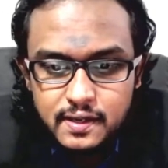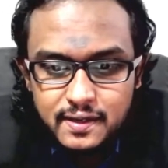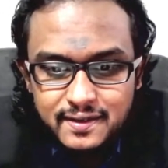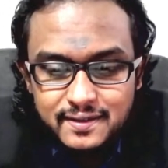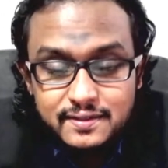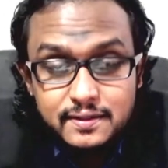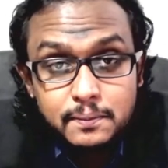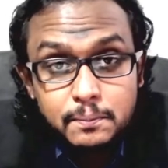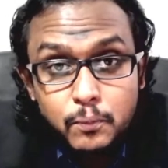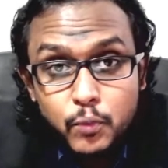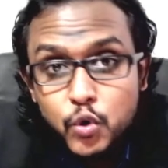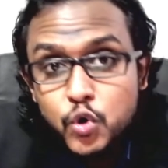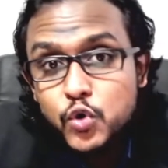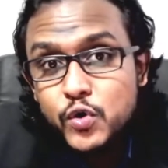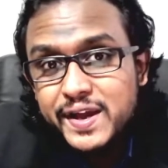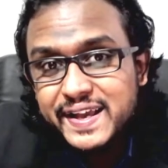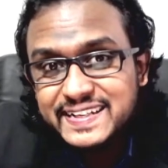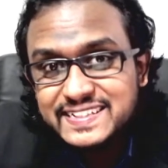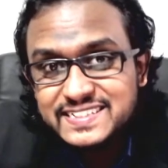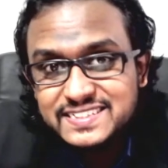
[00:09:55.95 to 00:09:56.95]
The more
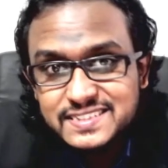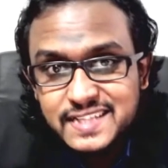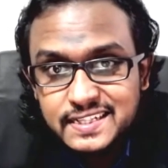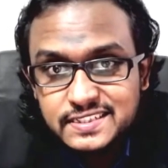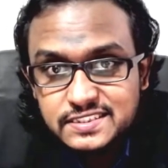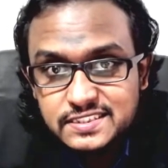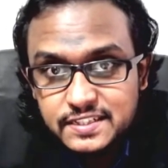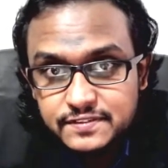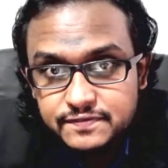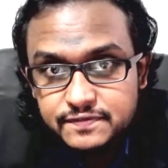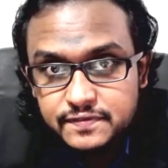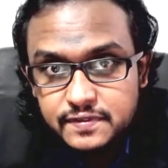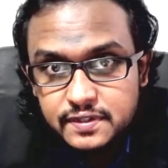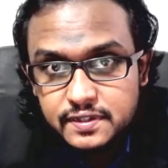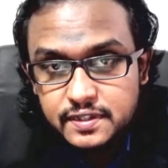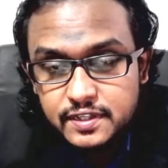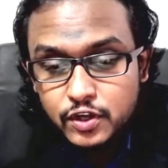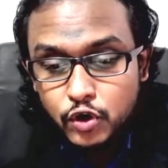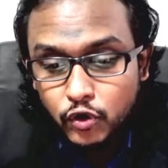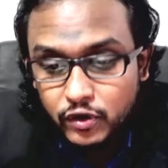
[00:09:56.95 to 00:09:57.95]
extensive
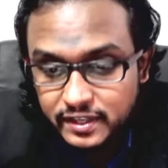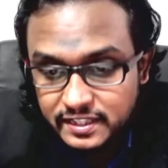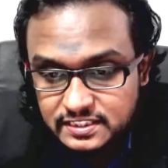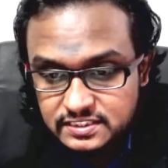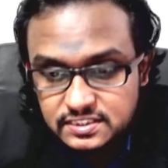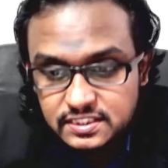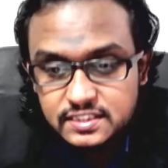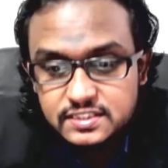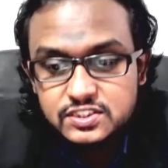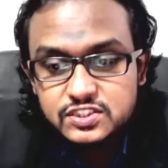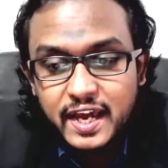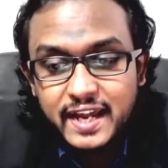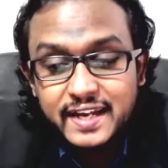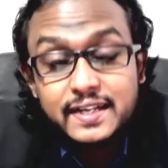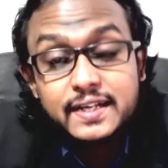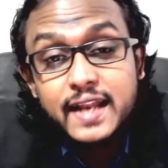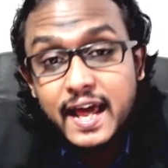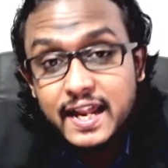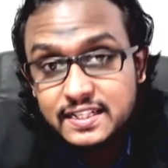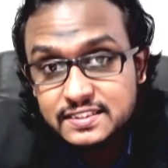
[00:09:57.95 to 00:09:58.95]
your research and
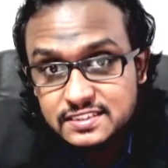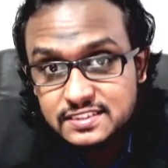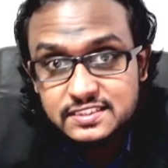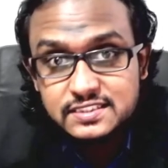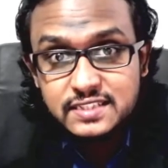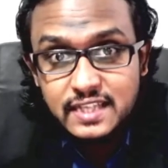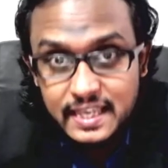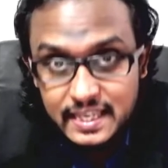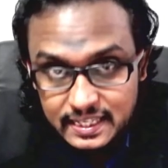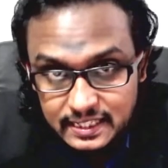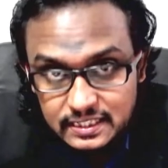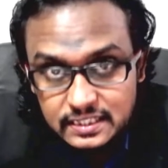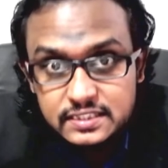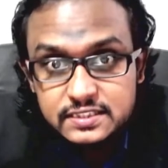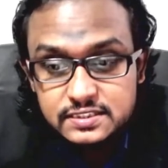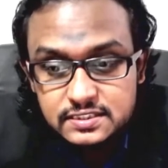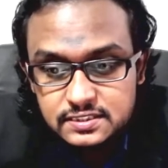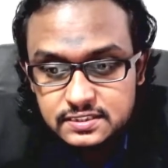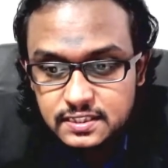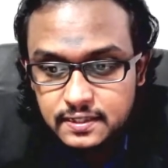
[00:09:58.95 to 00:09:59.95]
analysis
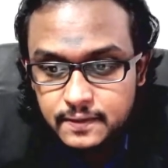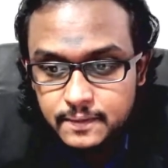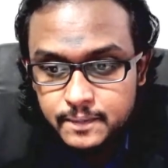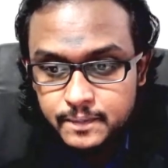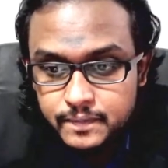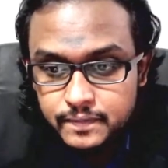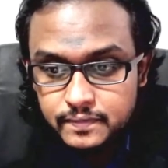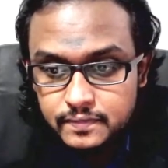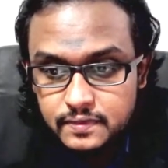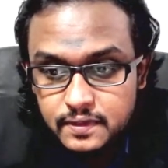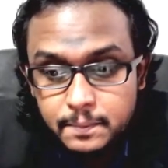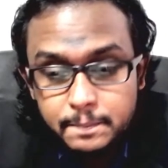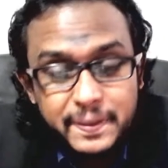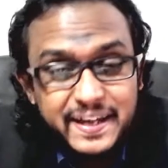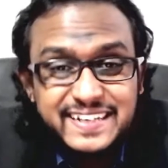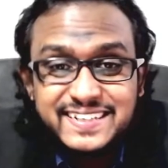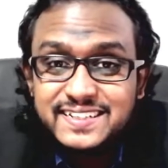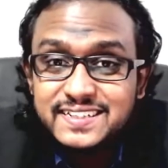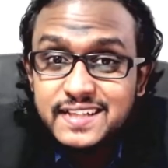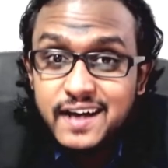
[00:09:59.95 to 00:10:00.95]
is, the
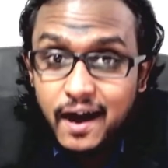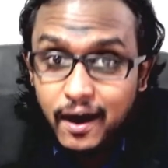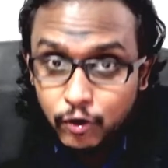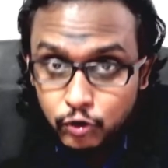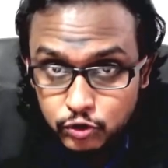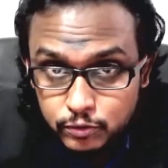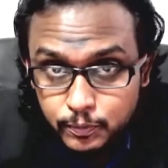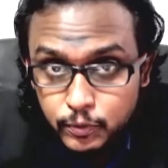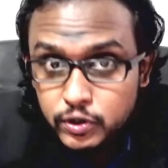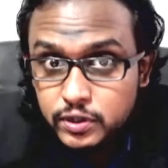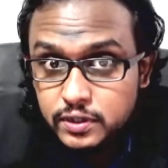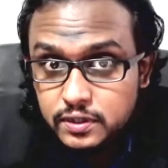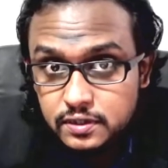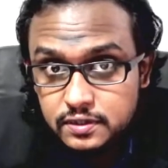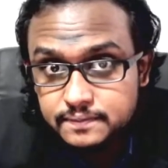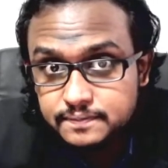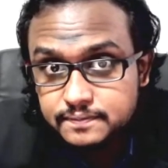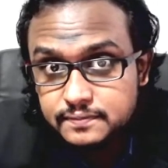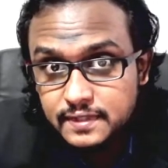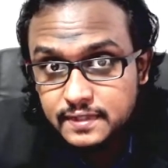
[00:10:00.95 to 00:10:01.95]
better the output,
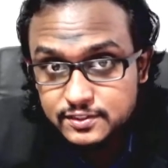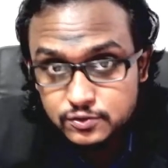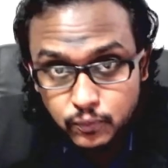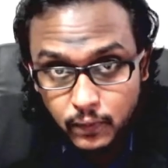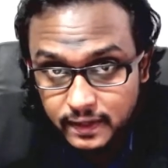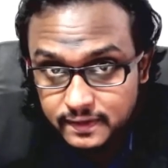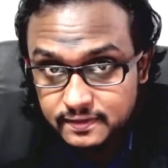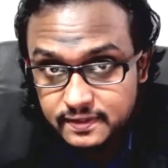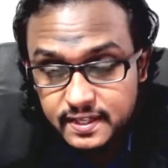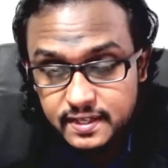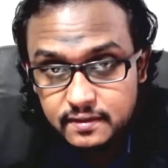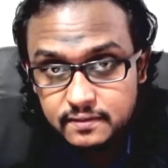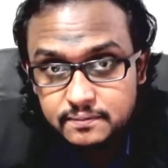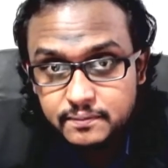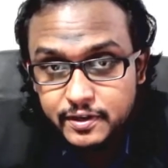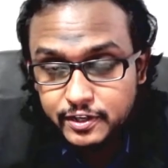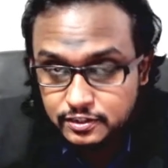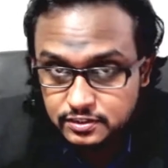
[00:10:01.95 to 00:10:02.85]
That's one thing, because